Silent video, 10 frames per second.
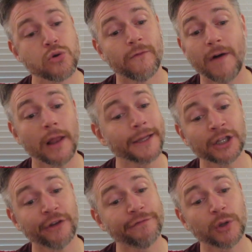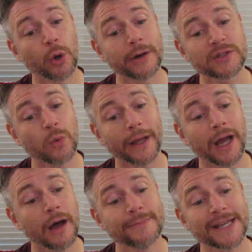Falling on the floor is what
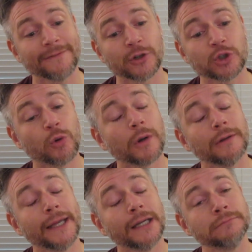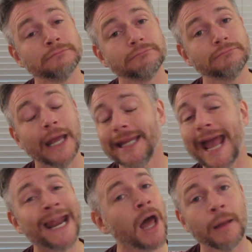comes after twirling. It
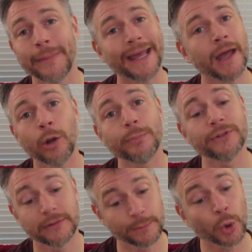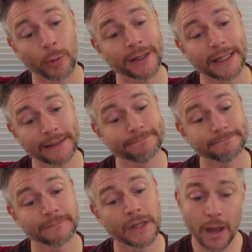cannot be helped normally.
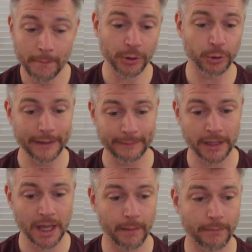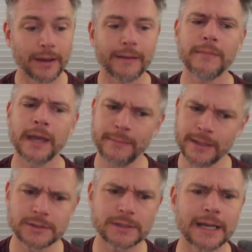Mother picked me up. Maybe
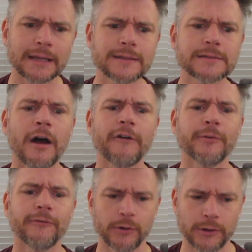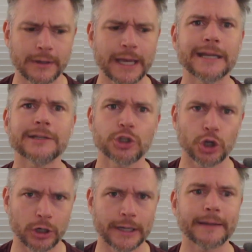you should take this off before you get it
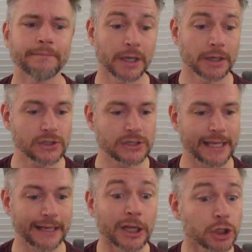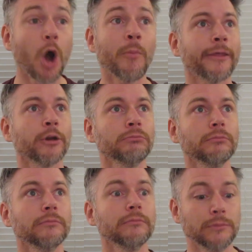dirty. She said, no, mother,
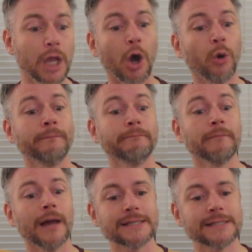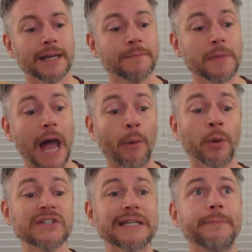no. I said, I
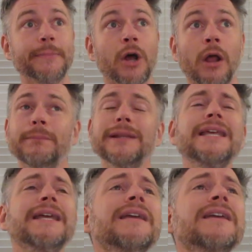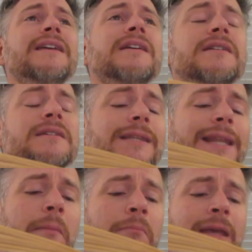want to keep it on. Please,
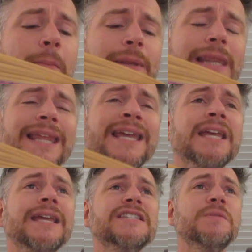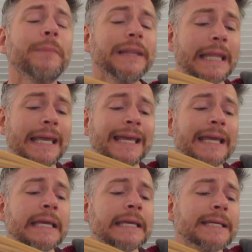let me, please,
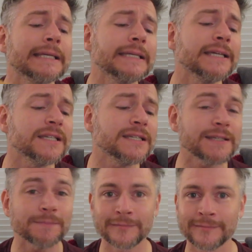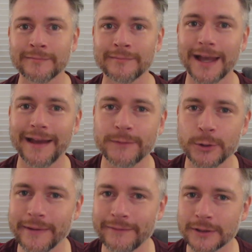please. Have
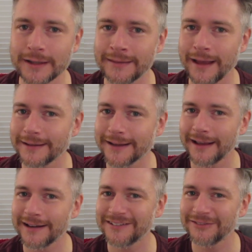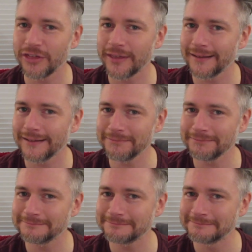you ever done that kind of thing?
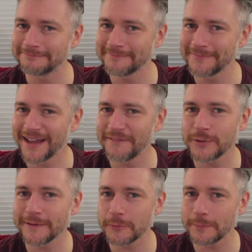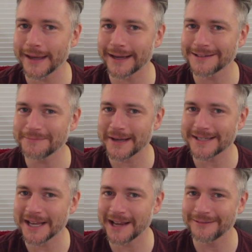Have you ever begged by
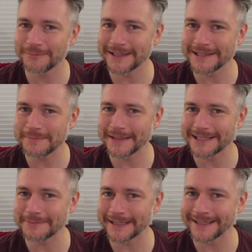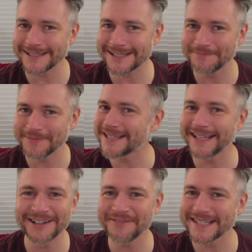saying, please, please, please? Does
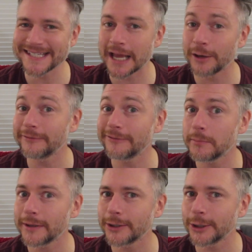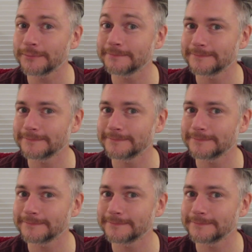any of this sound familiar?